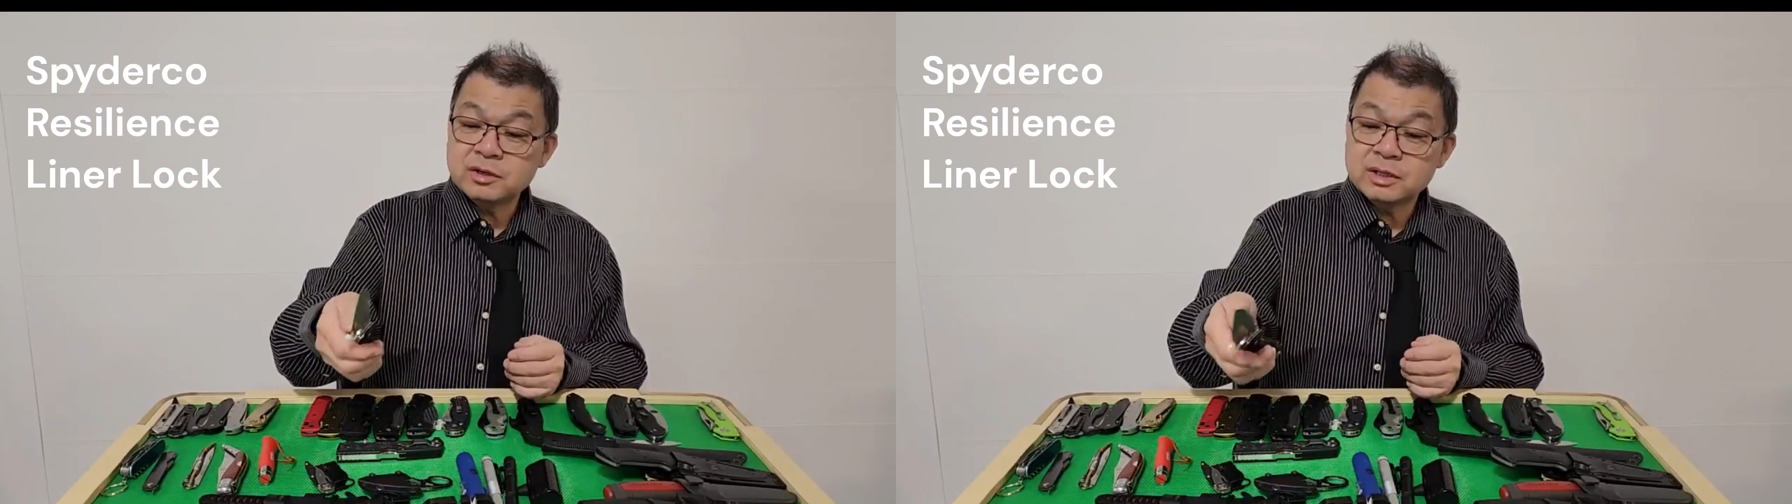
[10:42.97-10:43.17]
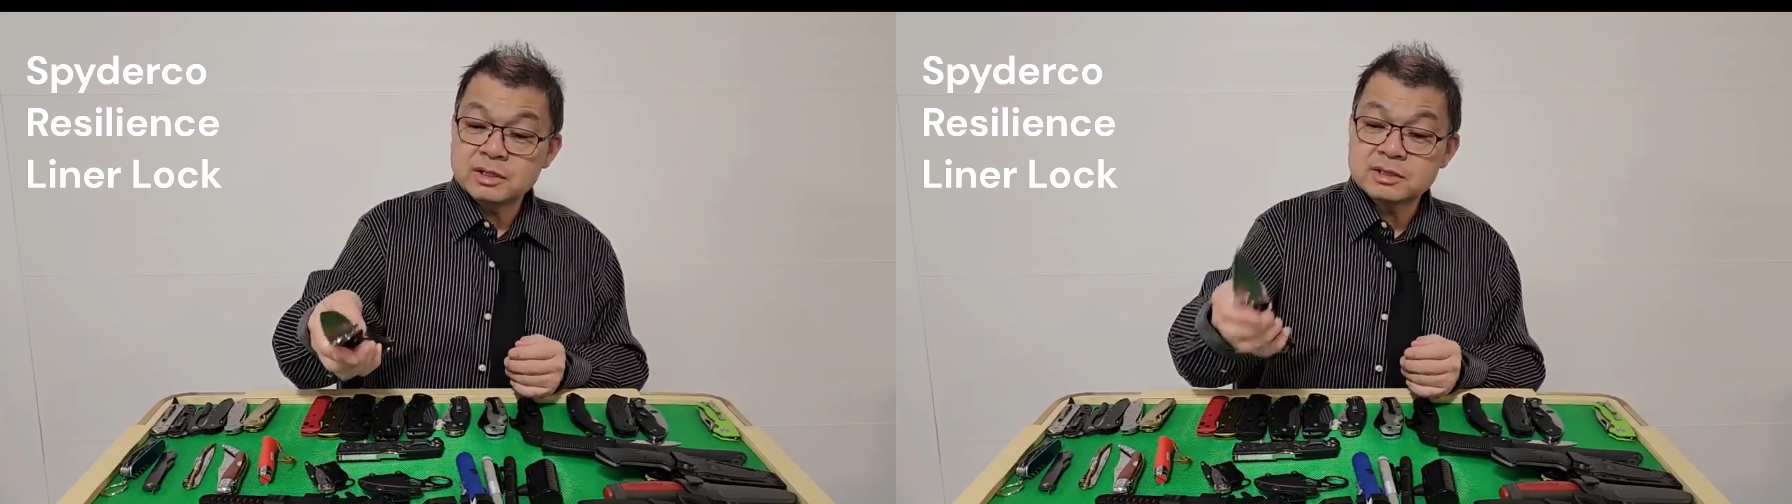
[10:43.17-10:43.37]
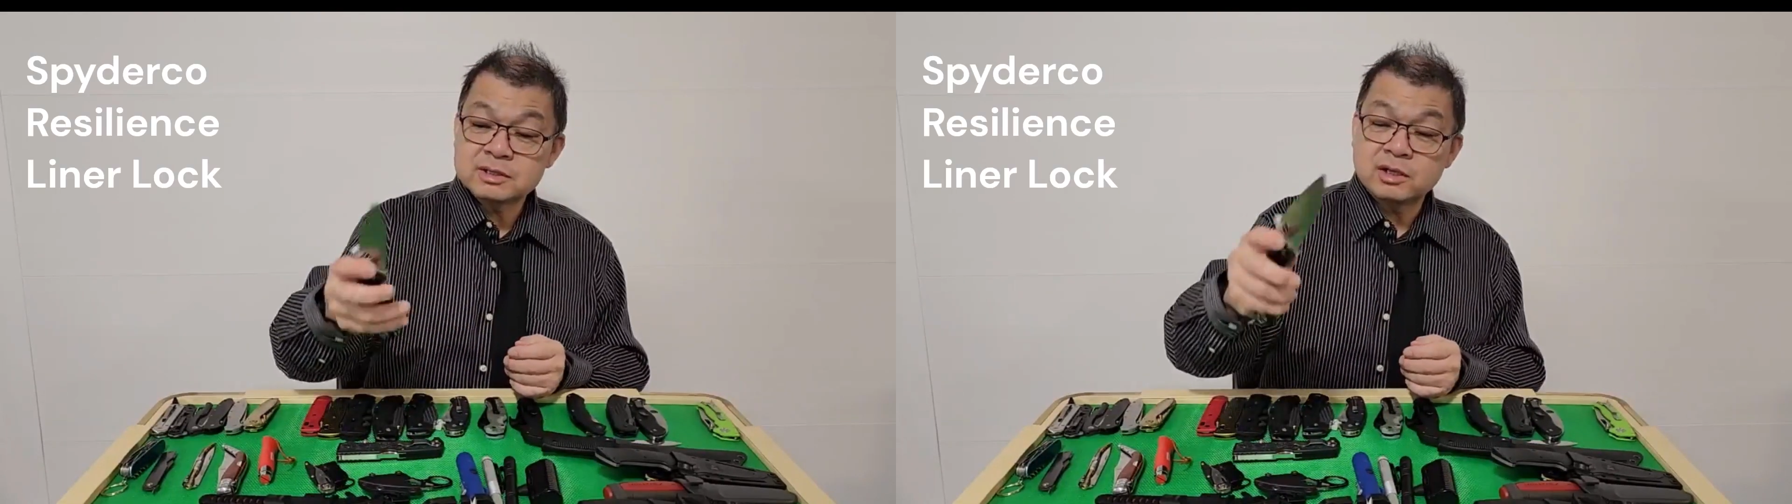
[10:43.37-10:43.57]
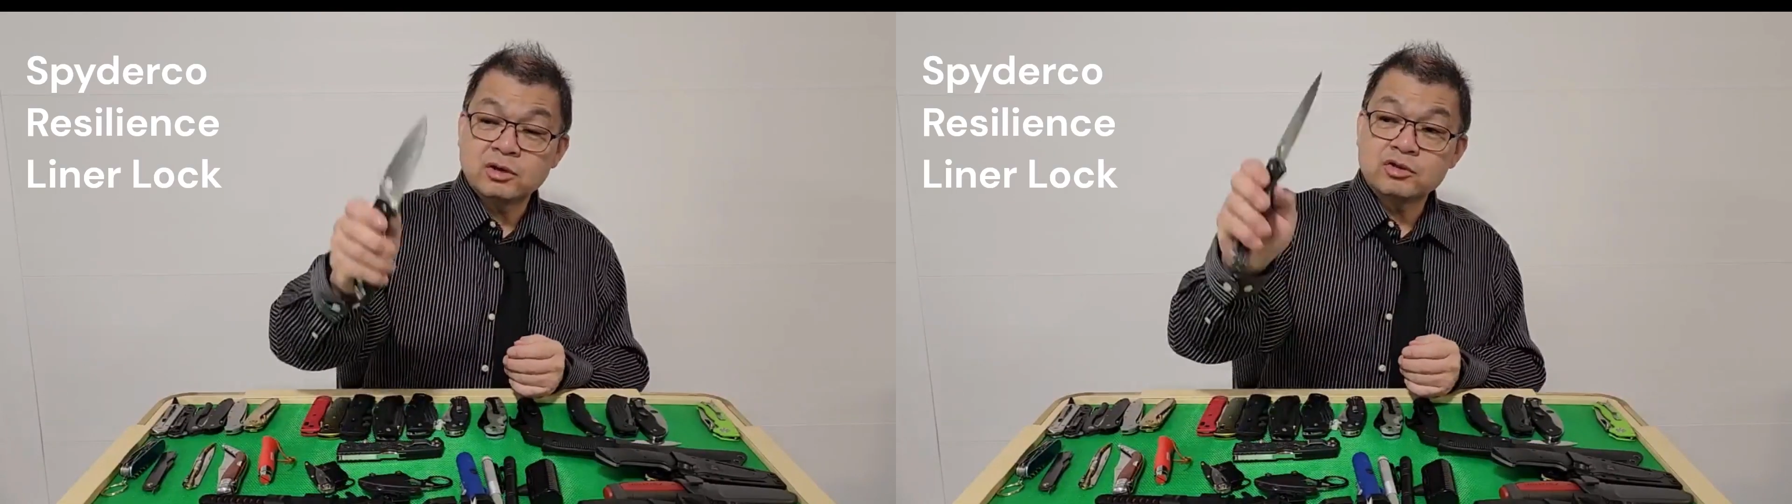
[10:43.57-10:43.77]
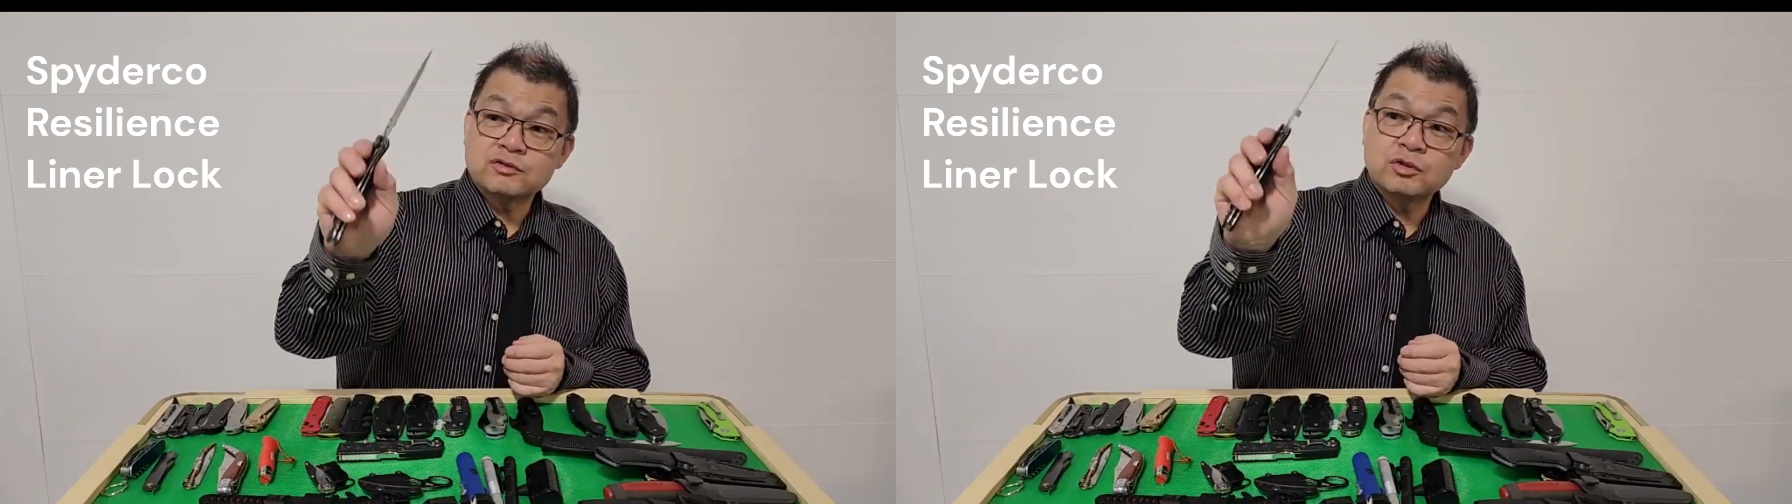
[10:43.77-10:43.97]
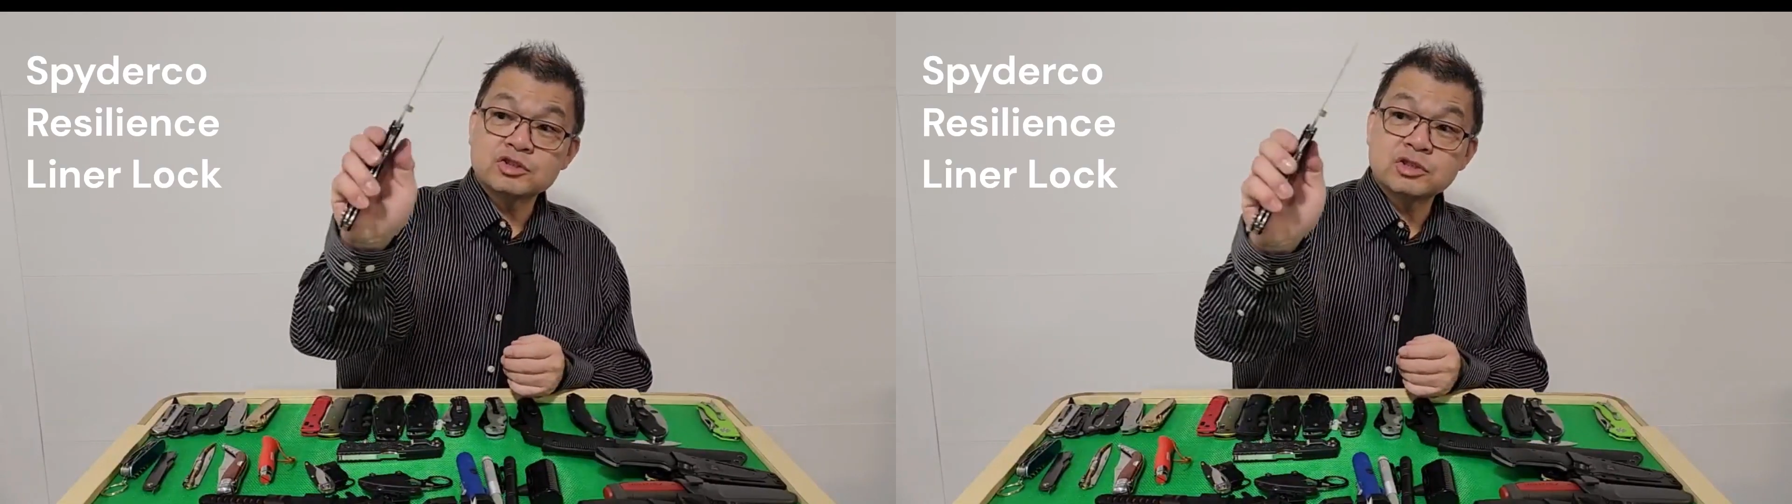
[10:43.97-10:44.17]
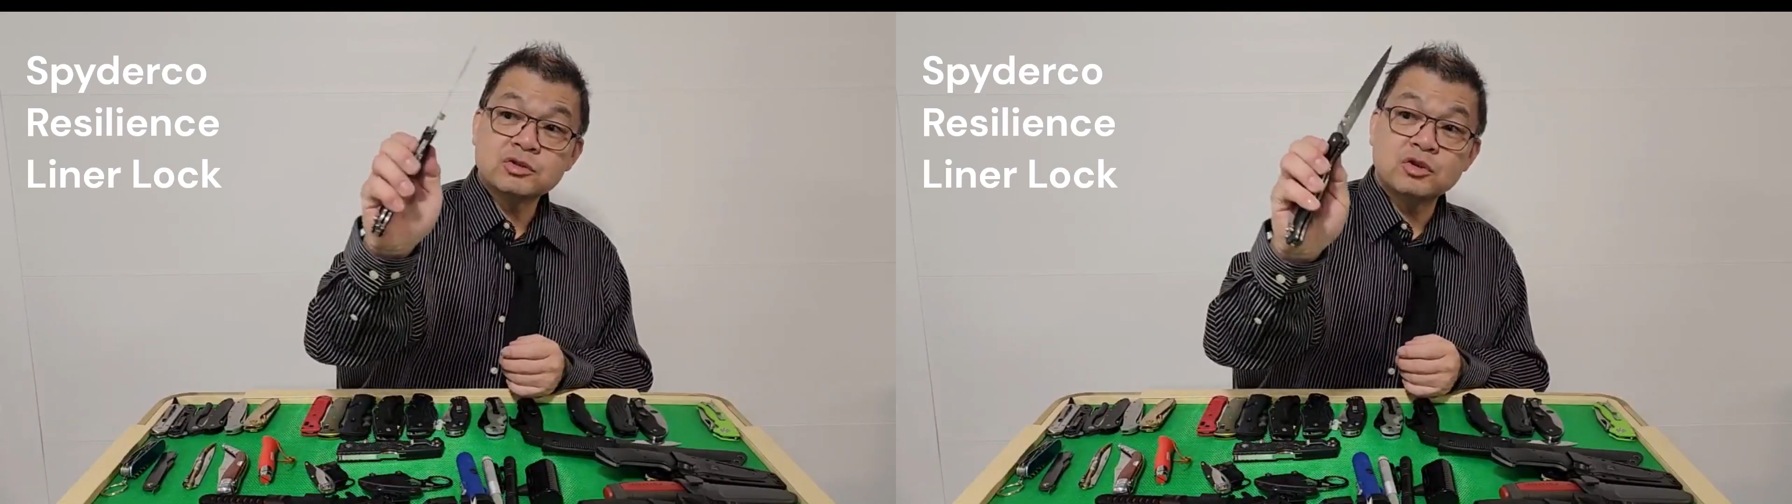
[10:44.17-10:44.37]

is a large version.